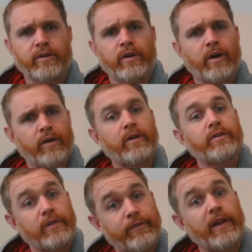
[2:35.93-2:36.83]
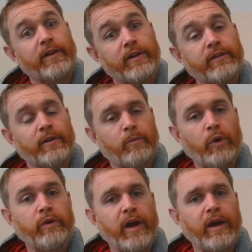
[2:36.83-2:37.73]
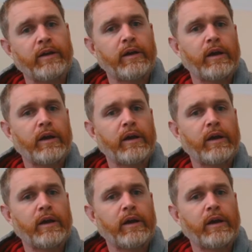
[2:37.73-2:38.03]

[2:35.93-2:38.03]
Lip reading: you all right, you finally did something okay.